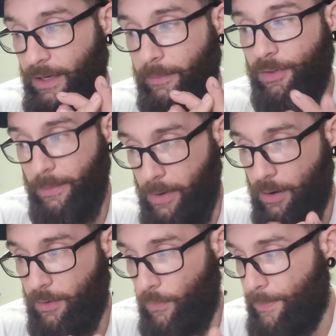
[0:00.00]
I'm on the
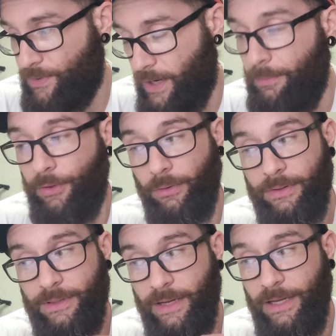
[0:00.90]
American website, but there
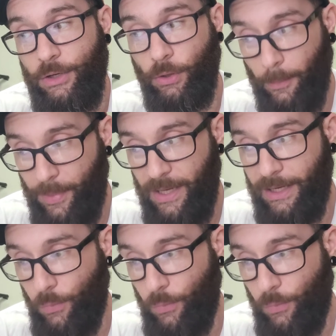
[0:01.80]
is a European